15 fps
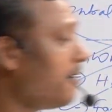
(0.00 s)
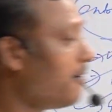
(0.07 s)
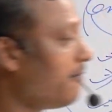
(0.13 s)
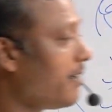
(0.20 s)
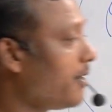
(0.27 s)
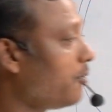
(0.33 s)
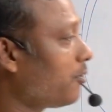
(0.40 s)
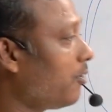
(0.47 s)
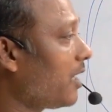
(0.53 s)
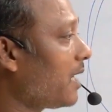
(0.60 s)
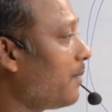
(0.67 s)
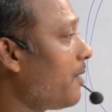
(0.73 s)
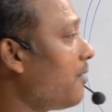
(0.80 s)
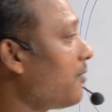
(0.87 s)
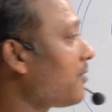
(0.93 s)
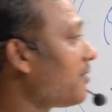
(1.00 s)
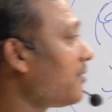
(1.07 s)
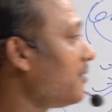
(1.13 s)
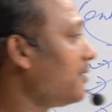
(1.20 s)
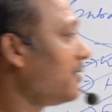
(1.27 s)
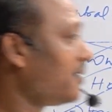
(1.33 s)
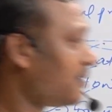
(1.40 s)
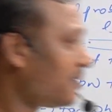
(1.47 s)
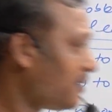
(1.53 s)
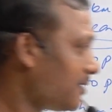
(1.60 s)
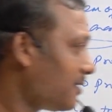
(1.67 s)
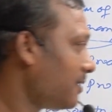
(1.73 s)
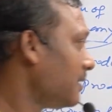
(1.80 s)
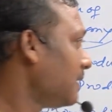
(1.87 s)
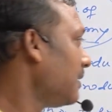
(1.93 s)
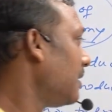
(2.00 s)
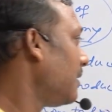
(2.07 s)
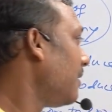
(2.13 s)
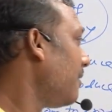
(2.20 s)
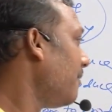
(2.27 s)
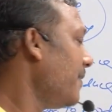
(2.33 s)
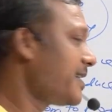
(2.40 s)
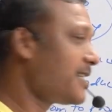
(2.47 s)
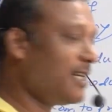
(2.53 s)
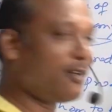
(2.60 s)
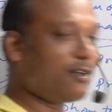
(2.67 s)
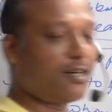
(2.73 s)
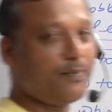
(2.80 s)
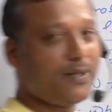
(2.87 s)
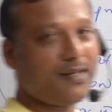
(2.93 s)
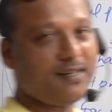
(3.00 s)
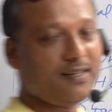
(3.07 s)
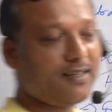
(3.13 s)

When you talk about mixed economy,